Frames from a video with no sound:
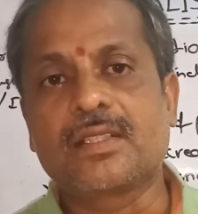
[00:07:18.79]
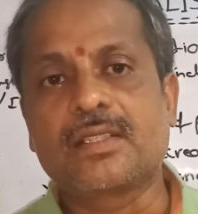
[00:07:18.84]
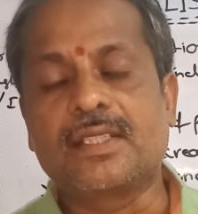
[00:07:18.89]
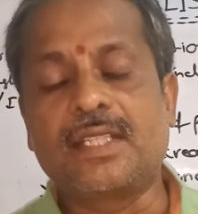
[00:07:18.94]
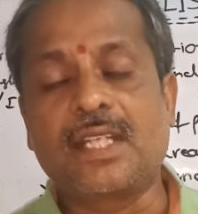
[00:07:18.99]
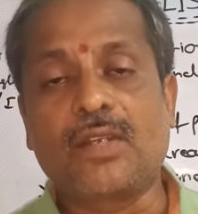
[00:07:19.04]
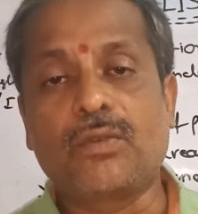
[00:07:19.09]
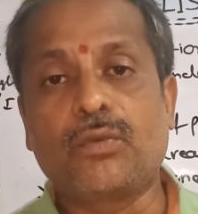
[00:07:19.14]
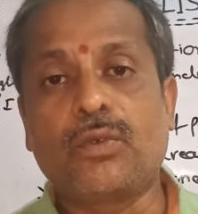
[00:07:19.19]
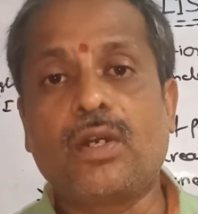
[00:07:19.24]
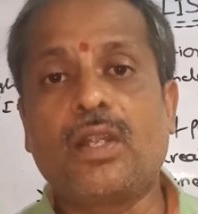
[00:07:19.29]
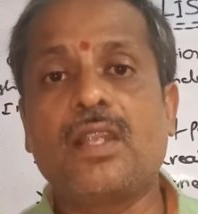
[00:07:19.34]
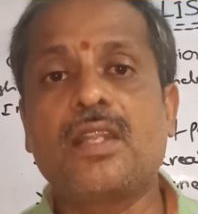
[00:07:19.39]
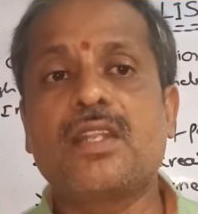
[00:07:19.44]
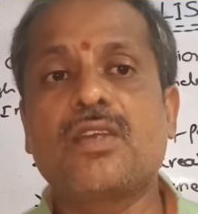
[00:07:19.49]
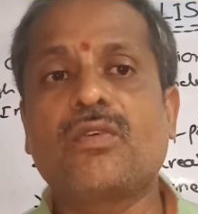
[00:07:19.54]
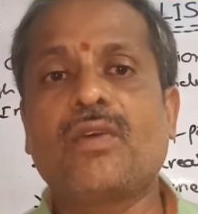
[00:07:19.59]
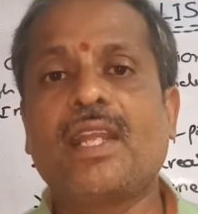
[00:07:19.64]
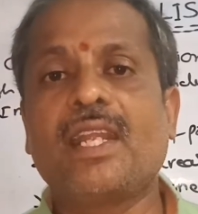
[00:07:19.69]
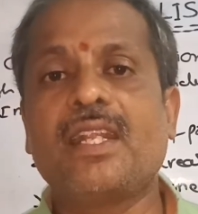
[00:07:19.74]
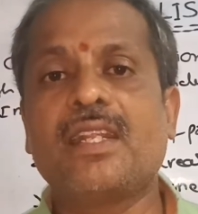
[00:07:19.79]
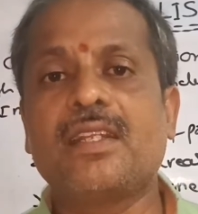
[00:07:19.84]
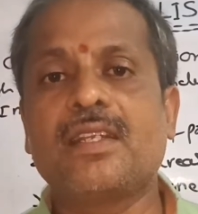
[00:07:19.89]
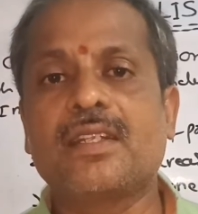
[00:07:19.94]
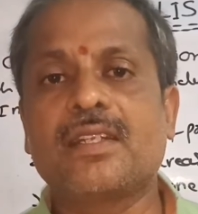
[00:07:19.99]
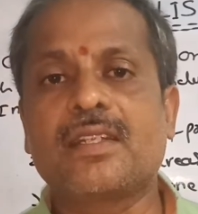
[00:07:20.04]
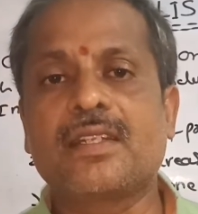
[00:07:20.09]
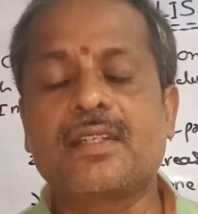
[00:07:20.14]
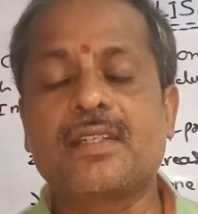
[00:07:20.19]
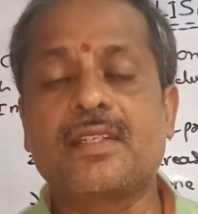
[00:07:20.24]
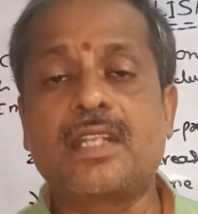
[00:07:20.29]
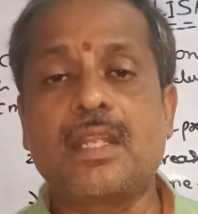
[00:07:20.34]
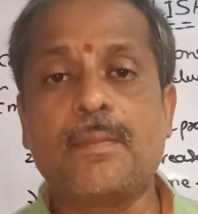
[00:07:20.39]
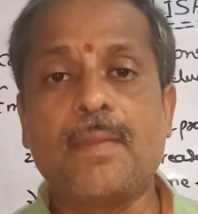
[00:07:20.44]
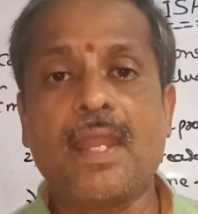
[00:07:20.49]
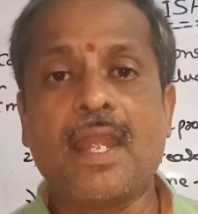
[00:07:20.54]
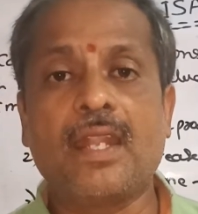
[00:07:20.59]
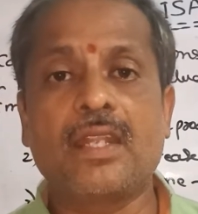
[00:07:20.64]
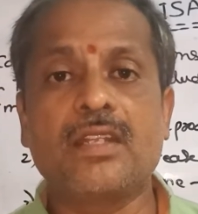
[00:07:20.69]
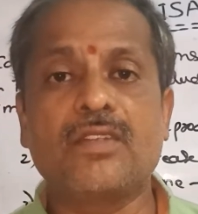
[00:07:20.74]
the worldwide
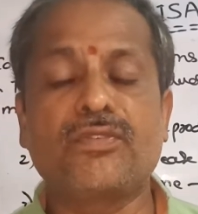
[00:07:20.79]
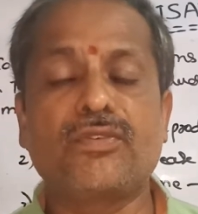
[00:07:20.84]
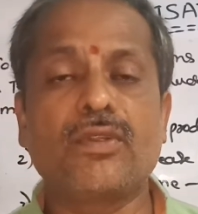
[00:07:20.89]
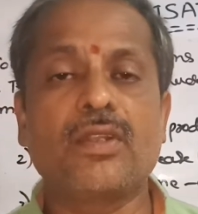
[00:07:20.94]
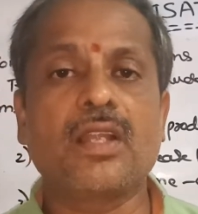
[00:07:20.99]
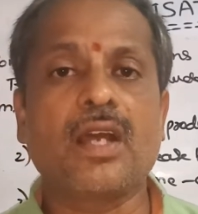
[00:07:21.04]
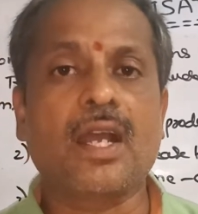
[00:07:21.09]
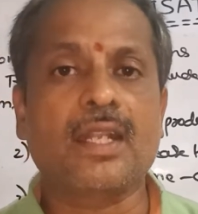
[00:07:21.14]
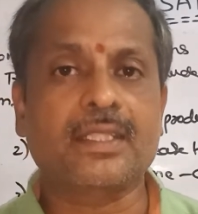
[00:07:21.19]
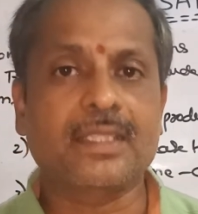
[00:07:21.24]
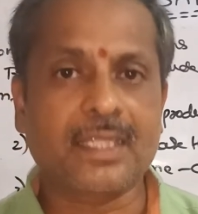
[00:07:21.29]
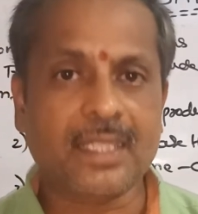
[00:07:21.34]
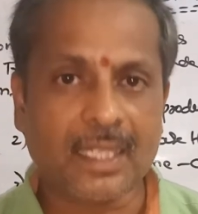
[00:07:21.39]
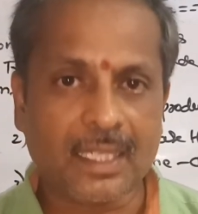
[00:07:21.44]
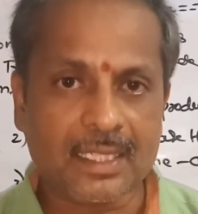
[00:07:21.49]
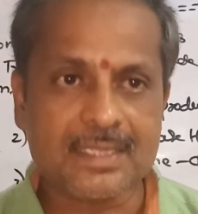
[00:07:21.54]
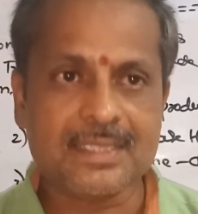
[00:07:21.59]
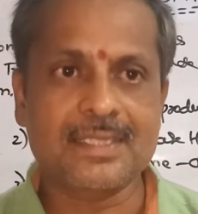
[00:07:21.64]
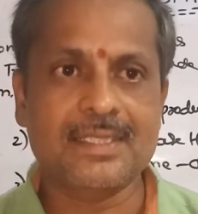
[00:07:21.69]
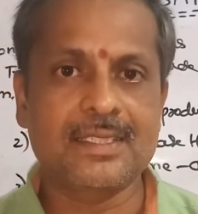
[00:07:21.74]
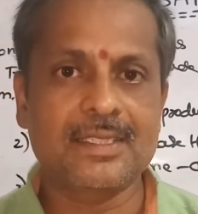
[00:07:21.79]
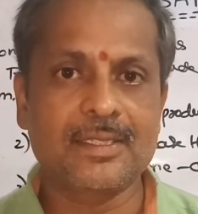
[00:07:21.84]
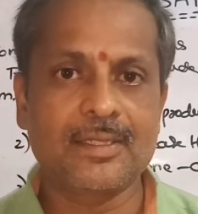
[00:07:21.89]
demandful articles